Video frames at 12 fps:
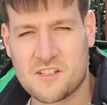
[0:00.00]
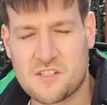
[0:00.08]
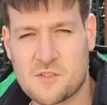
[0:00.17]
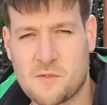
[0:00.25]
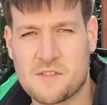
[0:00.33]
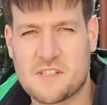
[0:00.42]

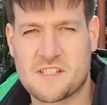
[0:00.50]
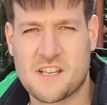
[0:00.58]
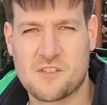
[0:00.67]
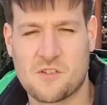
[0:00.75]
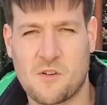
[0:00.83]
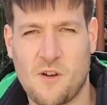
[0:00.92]
Just wanted to
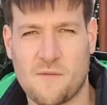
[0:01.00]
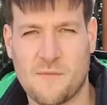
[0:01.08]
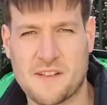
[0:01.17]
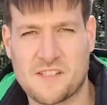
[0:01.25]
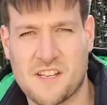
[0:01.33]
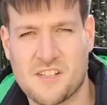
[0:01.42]
send you a quick
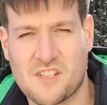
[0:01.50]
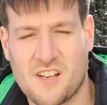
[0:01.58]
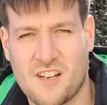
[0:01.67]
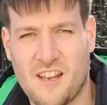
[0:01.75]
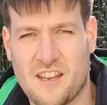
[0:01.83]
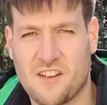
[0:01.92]
message,
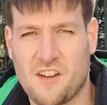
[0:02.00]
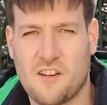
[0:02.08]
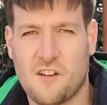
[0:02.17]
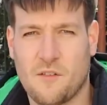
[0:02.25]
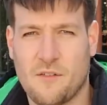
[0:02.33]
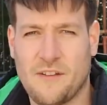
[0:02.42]
let you know
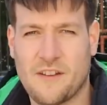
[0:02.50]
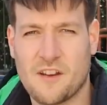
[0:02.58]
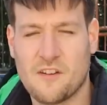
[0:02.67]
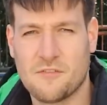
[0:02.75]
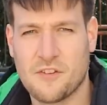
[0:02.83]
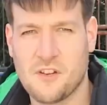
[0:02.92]
that we're
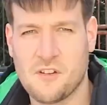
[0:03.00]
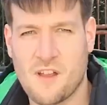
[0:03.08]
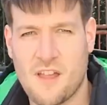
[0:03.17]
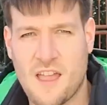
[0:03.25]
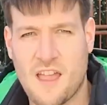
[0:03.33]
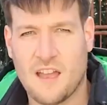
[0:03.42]
thinking of you.
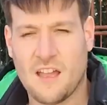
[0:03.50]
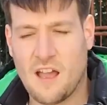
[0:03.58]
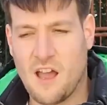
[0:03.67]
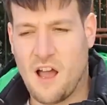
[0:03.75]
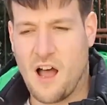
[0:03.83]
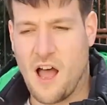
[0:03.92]

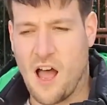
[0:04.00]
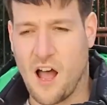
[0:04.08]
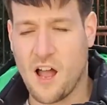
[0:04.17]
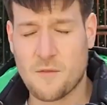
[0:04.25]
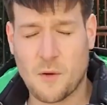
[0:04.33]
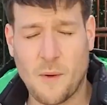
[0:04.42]
I
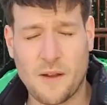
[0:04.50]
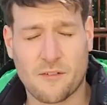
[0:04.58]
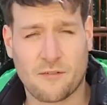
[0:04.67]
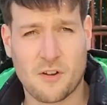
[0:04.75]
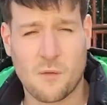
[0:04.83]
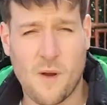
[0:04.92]
hope you're
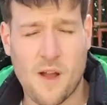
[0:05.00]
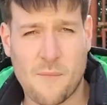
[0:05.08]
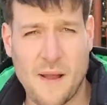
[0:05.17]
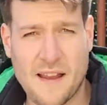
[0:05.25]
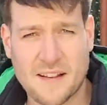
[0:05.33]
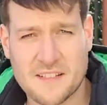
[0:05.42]
working through your work
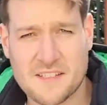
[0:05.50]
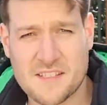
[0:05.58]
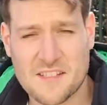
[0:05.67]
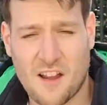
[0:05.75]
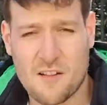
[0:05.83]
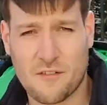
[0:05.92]
packs, you're
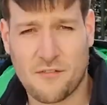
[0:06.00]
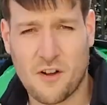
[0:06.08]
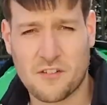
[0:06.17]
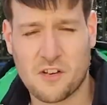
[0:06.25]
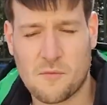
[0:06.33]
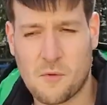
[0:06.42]

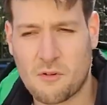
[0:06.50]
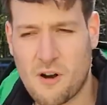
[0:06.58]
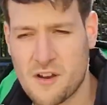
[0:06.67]
finding them